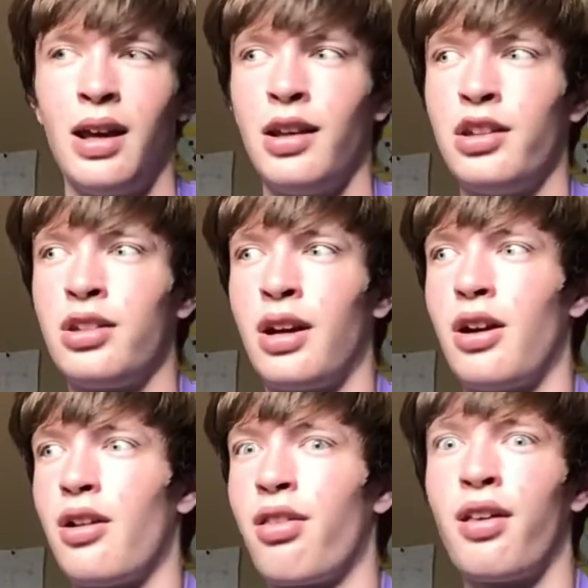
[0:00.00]

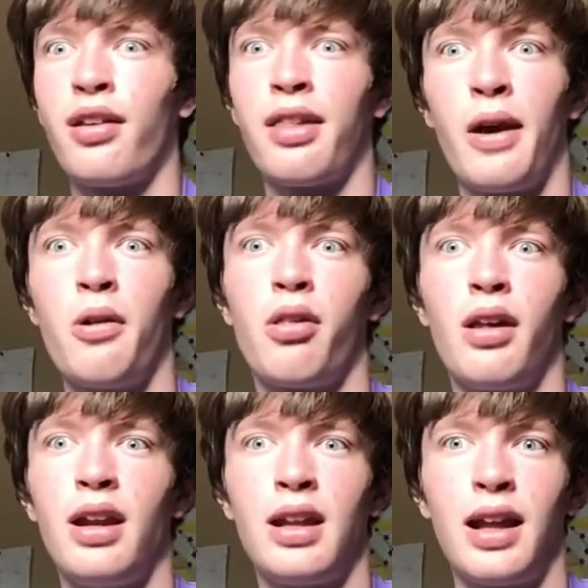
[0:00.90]
they're 6 hours
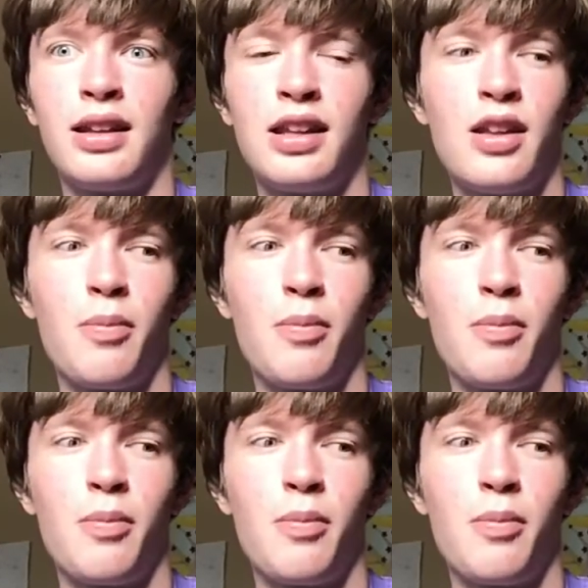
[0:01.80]
in and that tea's